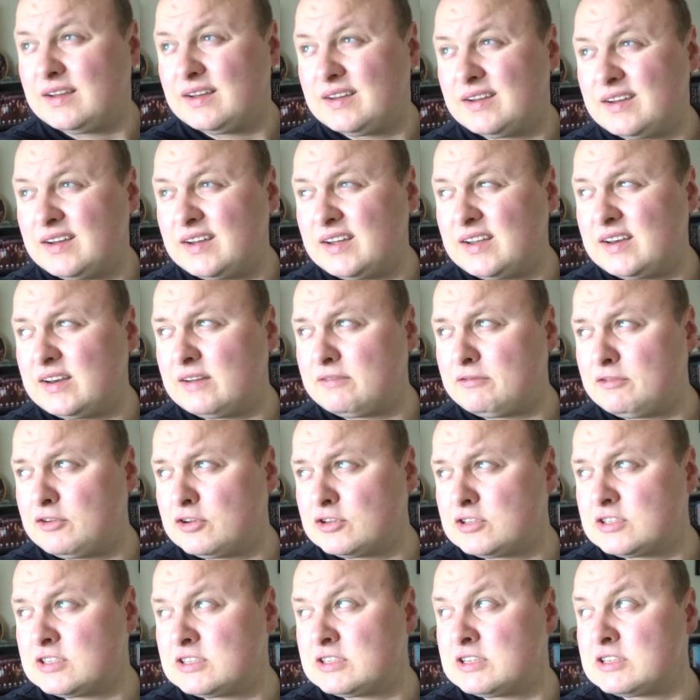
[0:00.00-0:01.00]
And I've
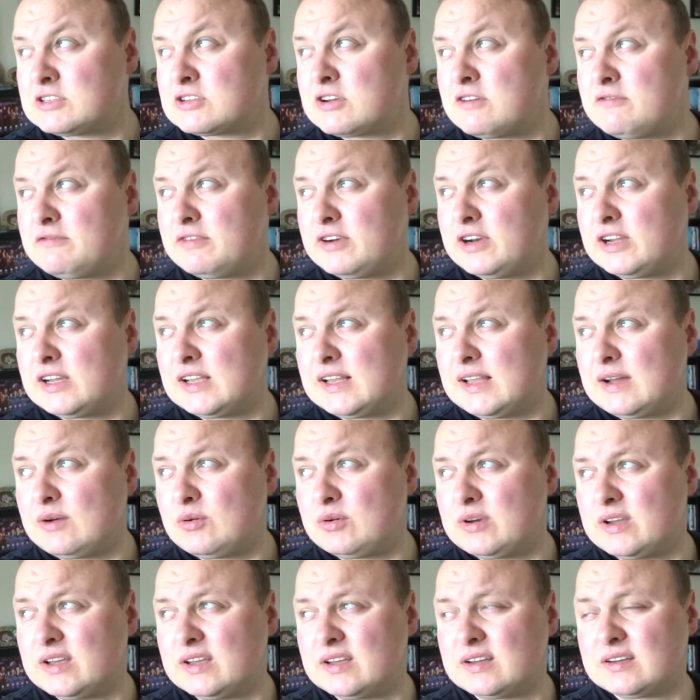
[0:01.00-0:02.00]
noticed it's gone very
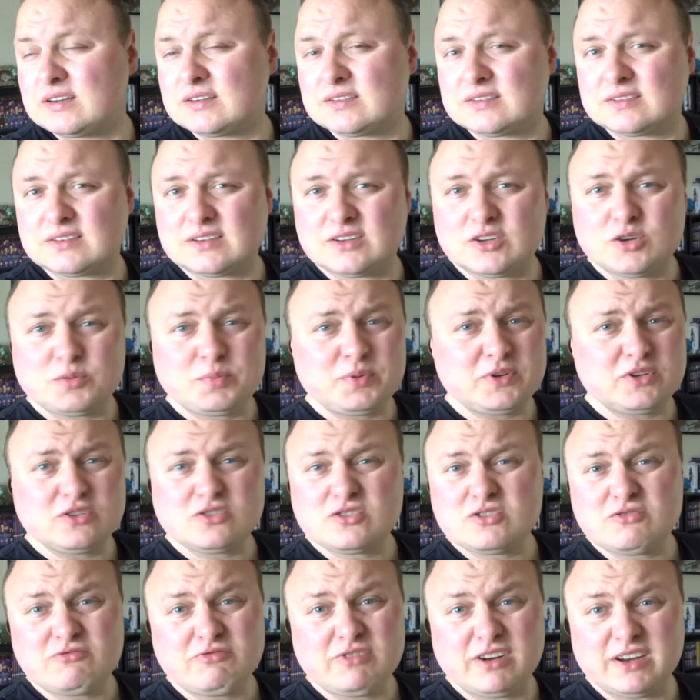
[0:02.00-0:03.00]
cloudy. I hope it
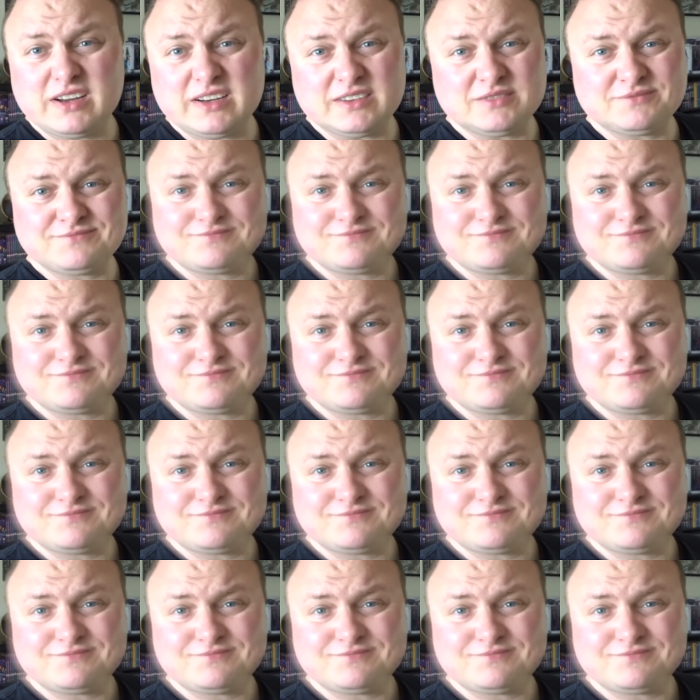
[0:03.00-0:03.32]
doesn't rain.